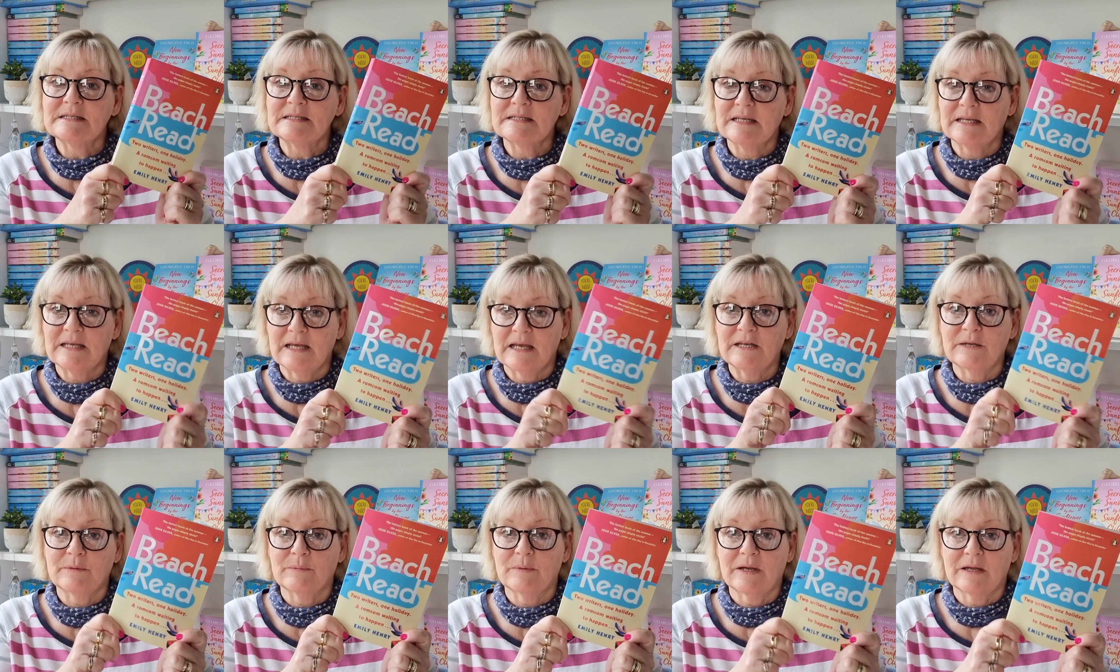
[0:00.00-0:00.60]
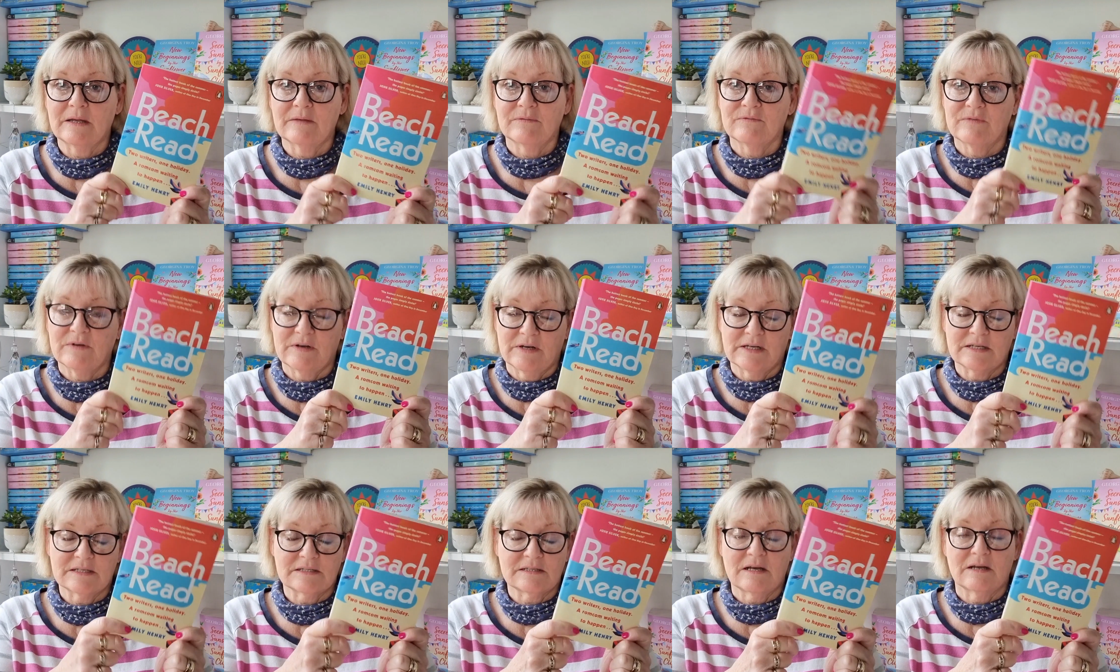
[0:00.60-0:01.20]
and see anyway.
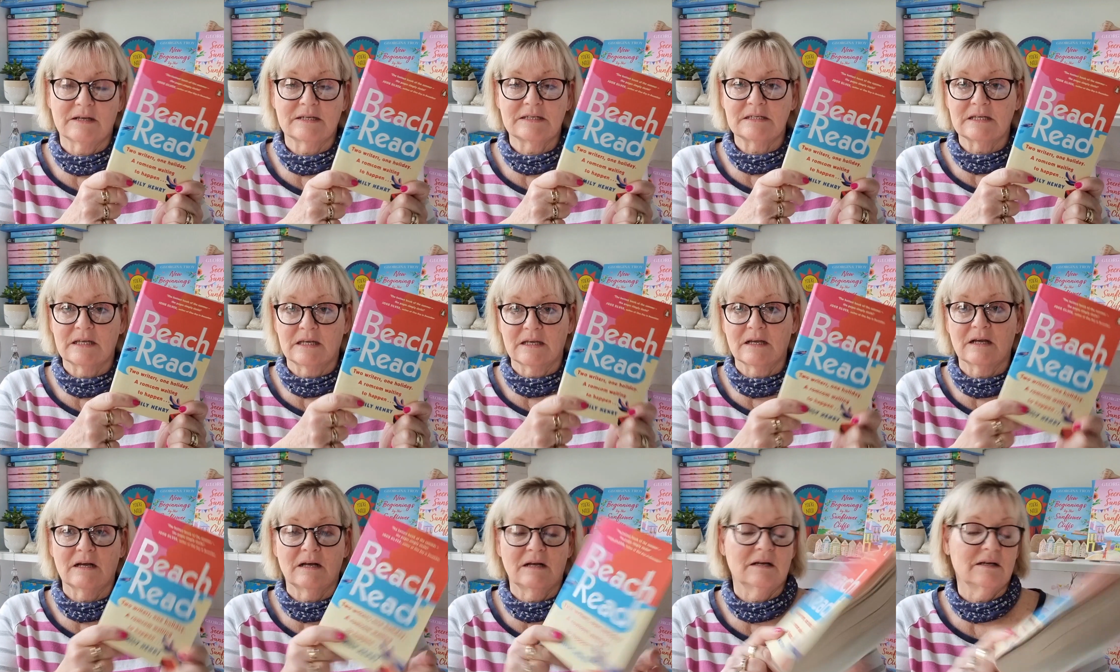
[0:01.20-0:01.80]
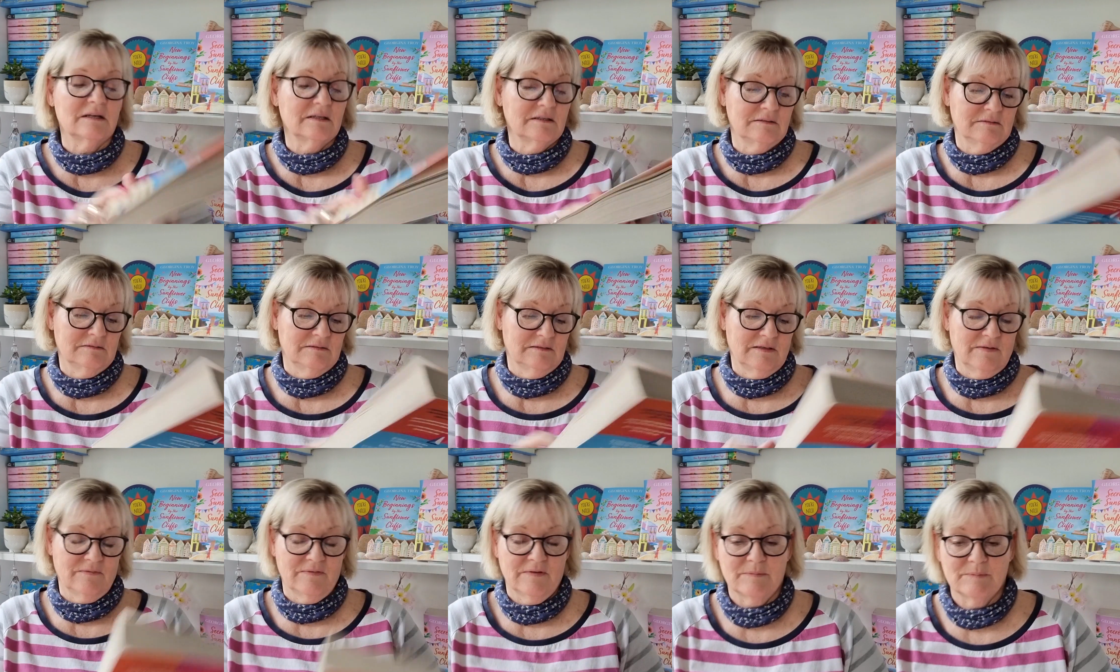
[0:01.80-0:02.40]
Very exciting. I
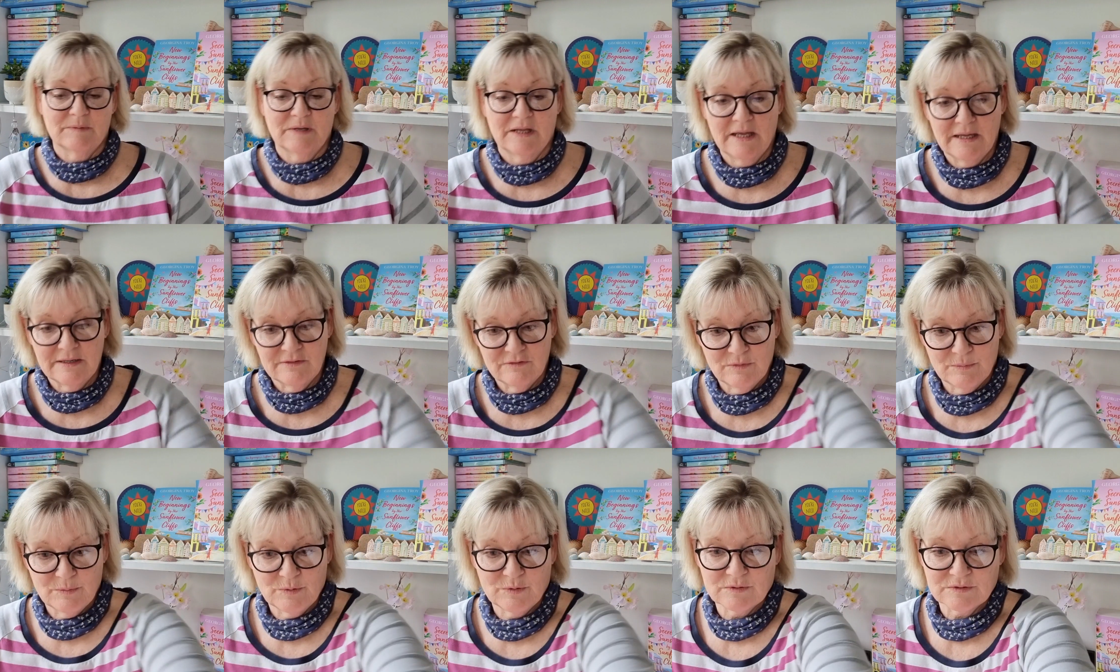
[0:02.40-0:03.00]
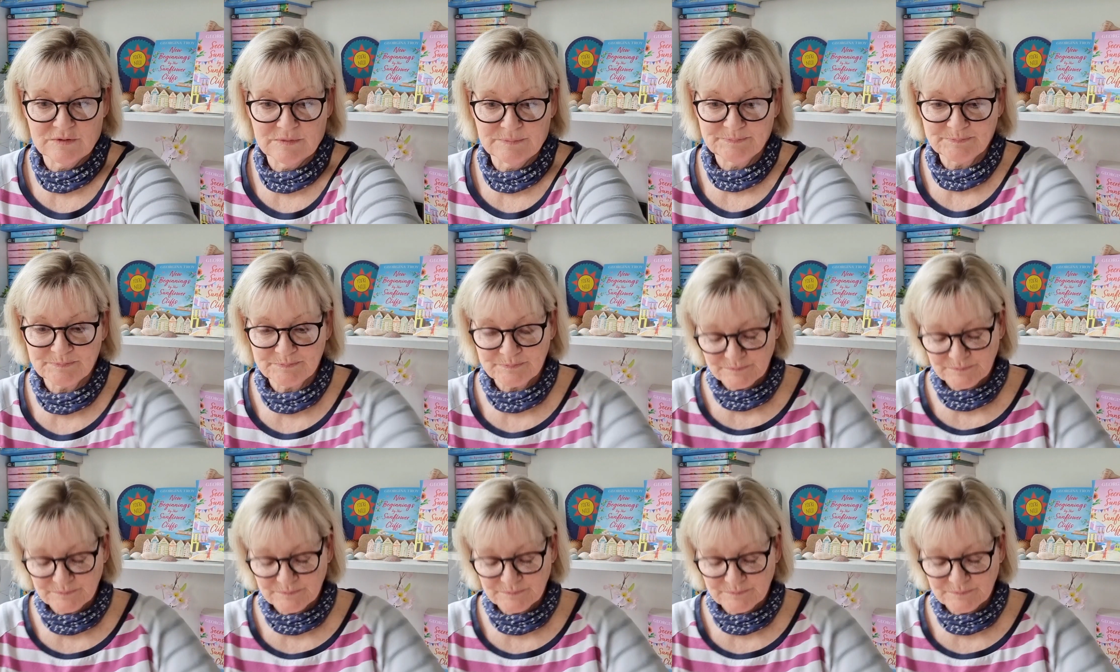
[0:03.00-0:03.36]
love Emily Henry books.